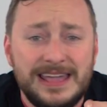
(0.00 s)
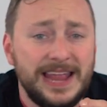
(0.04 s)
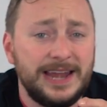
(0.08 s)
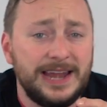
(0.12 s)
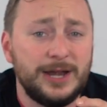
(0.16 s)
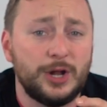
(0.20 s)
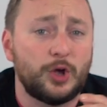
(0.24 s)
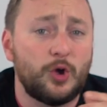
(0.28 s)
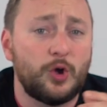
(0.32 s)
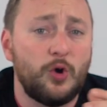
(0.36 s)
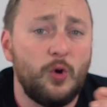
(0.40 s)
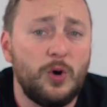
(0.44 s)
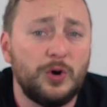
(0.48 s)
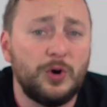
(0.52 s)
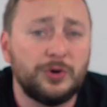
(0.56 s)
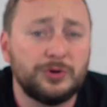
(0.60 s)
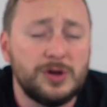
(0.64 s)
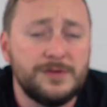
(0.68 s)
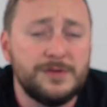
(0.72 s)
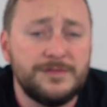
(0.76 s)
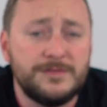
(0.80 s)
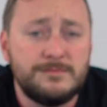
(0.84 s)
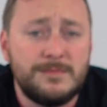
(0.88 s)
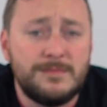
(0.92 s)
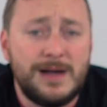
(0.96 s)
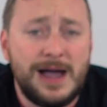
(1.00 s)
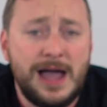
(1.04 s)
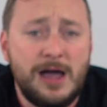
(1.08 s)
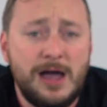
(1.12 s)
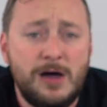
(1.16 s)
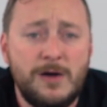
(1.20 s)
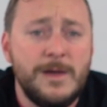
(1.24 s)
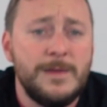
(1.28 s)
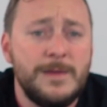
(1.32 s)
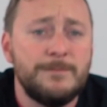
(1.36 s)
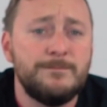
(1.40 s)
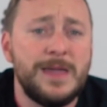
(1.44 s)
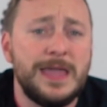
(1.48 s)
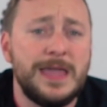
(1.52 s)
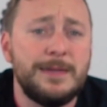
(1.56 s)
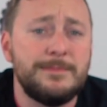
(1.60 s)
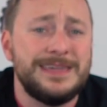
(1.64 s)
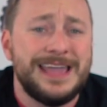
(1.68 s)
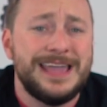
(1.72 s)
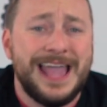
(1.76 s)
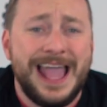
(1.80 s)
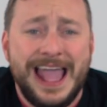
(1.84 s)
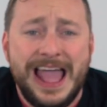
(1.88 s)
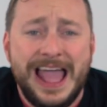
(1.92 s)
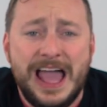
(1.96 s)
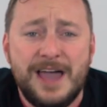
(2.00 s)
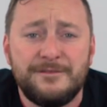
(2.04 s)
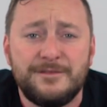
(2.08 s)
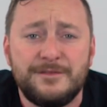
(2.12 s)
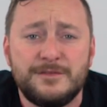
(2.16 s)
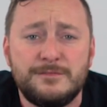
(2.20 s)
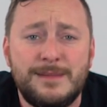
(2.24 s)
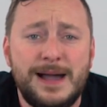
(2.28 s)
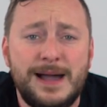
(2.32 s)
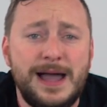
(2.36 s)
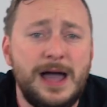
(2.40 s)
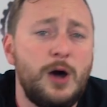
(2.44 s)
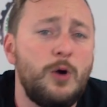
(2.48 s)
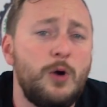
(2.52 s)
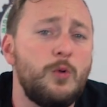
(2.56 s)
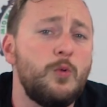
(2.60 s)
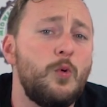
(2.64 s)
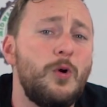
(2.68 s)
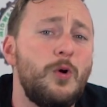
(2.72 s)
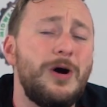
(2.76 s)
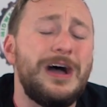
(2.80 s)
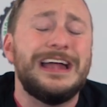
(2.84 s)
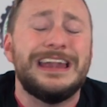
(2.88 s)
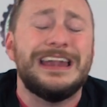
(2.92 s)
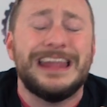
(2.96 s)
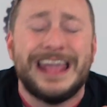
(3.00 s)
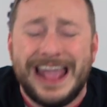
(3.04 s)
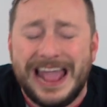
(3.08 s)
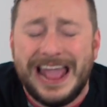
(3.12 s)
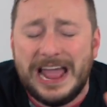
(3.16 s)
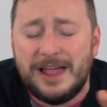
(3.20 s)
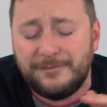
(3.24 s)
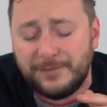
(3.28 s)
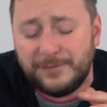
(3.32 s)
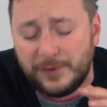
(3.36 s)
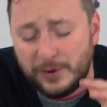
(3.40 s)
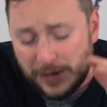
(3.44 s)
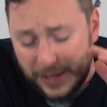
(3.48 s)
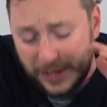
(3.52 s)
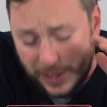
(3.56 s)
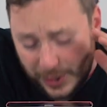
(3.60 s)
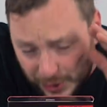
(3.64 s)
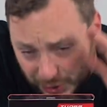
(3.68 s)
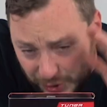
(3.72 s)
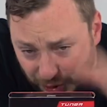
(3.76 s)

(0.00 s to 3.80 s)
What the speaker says: In a quarter of a mile, maybe half a mile, whatever.